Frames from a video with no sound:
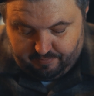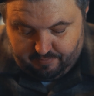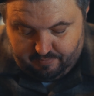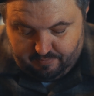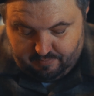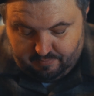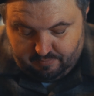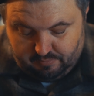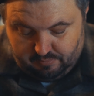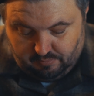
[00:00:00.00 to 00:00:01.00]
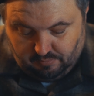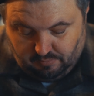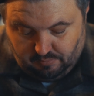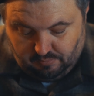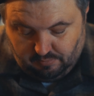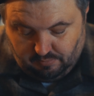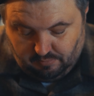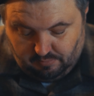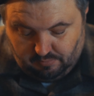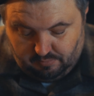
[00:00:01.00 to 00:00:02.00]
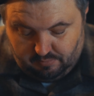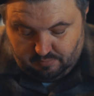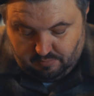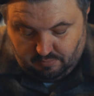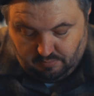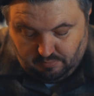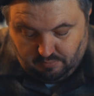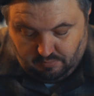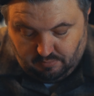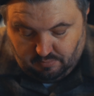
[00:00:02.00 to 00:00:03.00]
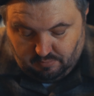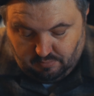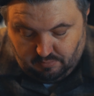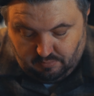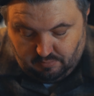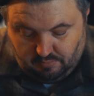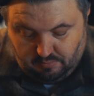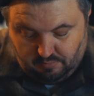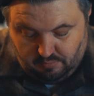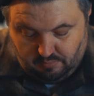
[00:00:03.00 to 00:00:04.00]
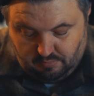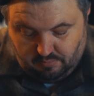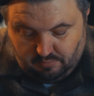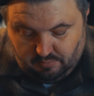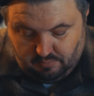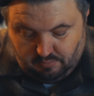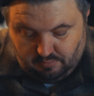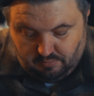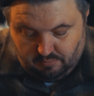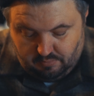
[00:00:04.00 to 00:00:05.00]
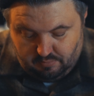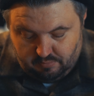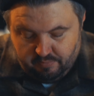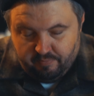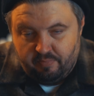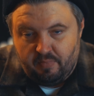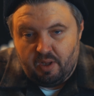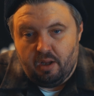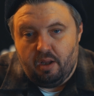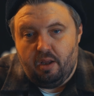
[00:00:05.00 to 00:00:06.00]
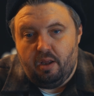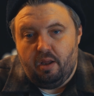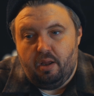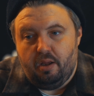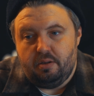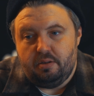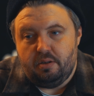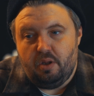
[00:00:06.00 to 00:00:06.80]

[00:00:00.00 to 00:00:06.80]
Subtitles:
[no speech]